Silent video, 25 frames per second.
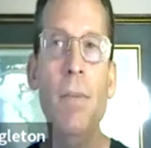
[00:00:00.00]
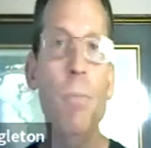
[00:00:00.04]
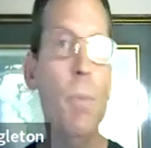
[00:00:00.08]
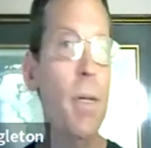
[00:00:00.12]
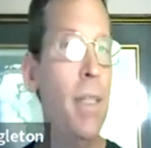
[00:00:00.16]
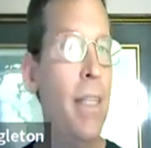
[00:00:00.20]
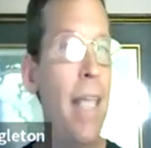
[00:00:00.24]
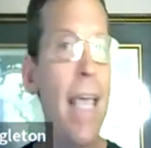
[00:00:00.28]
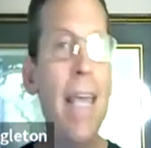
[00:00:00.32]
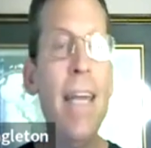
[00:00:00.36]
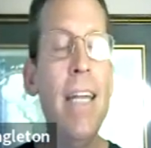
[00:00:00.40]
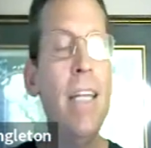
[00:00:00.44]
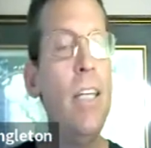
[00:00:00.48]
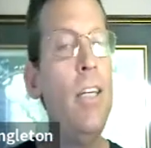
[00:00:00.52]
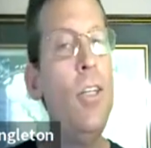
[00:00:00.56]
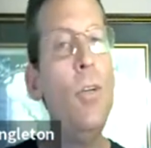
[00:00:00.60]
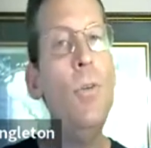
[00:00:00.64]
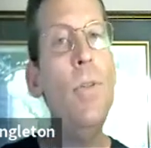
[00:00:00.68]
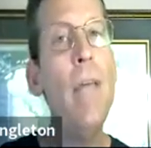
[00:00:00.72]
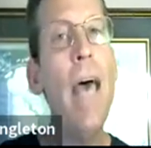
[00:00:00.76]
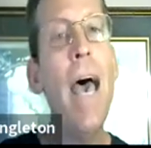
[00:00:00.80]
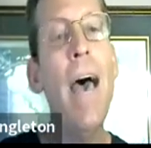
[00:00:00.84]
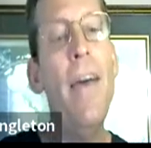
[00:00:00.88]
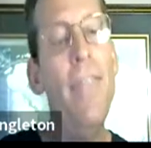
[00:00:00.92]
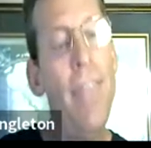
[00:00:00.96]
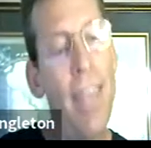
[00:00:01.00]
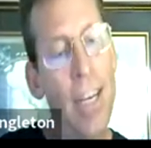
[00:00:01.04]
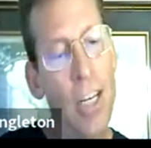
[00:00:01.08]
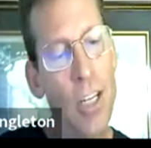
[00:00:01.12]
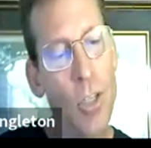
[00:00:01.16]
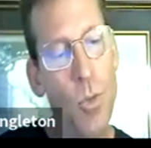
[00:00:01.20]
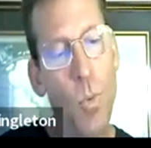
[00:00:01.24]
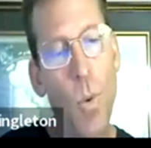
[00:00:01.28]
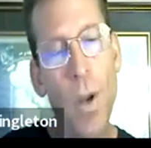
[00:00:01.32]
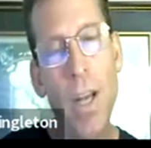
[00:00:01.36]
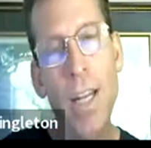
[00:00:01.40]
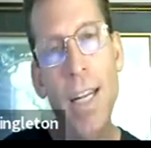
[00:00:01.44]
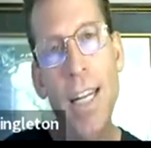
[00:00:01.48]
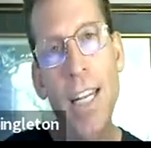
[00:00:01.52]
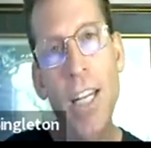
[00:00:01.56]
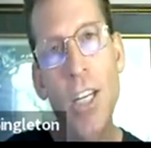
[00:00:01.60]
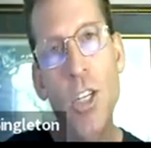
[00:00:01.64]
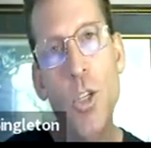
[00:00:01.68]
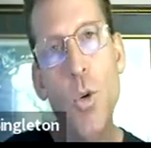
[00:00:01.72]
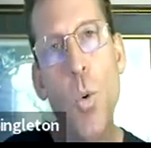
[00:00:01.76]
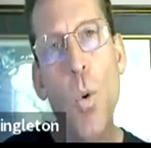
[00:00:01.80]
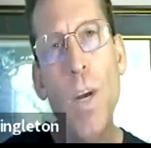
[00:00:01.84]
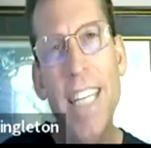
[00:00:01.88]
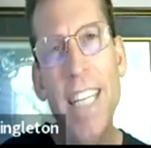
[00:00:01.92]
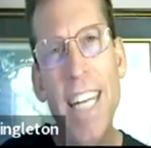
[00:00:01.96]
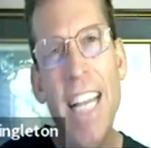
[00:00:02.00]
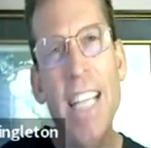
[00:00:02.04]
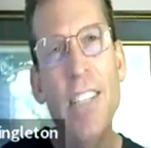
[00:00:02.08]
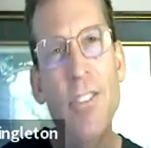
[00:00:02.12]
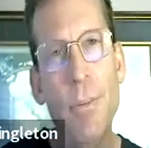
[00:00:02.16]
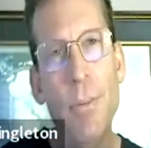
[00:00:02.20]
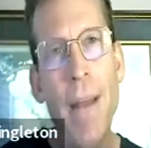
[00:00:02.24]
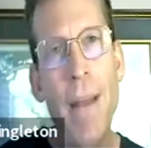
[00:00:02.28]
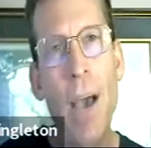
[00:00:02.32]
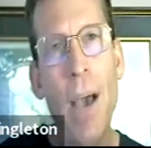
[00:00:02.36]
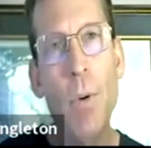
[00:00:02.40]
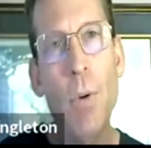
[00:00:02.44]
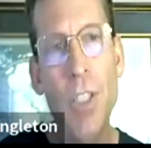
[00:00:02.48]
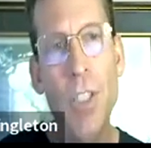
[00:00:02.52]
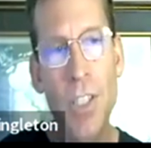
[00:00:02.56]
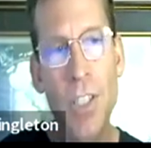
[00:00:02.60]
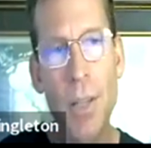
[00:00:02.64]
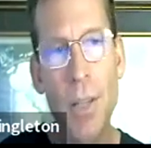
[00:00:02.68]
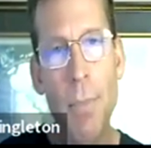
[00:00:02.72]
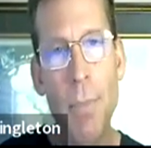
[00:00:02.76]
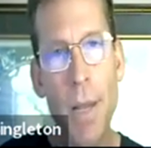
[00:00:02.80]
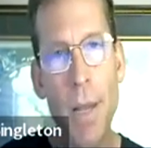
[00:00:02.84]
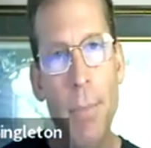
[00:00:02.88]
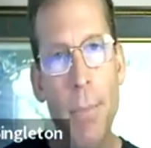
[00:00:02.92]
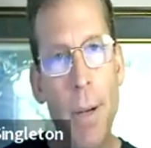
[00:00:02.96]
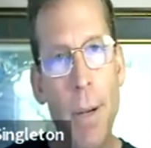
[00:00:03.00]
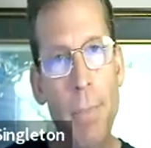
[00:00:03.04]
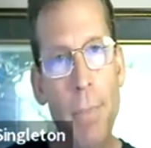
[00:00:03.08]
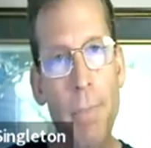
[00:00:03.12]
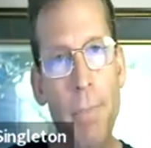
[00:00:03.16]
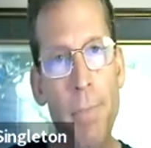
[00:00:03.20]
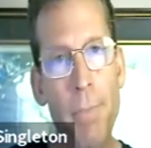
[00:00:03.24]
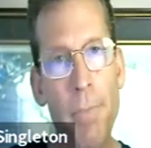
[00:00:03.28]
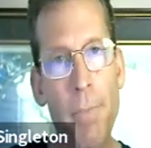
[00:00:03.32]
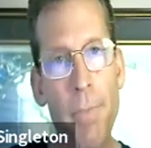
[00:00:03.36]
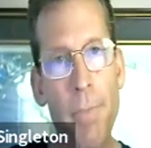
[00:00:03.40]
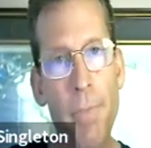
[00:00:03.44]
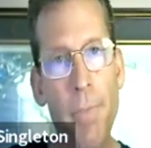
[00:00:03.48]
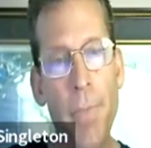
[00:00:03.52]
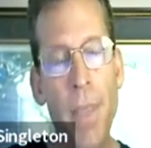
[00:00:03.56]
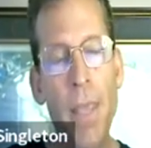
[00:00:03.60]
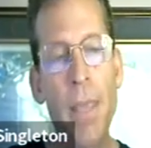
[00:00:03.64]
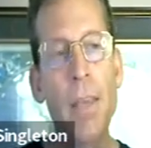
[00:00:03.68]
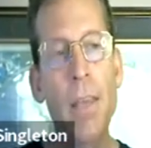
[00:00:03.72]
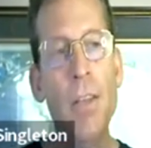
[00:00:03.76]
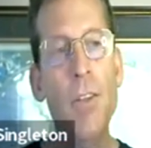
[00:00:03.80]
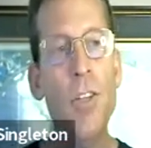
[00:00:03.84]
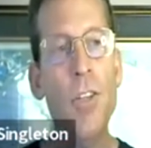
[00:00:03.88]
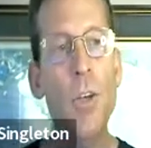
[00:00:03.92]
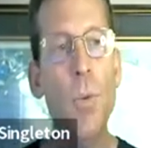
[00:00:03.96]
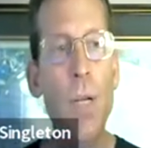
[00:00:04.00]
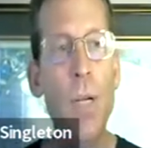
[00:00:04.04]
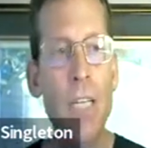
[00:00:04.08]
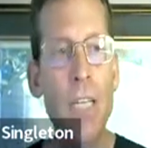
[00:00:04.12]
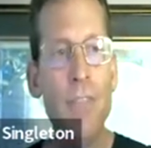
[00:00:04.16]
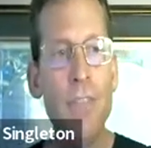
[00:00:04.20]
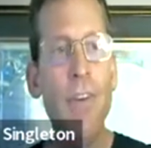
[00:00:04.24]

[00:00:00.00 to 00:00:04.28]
But they didn't do that. They just wanted it twenty days from now, which is the minimum. So we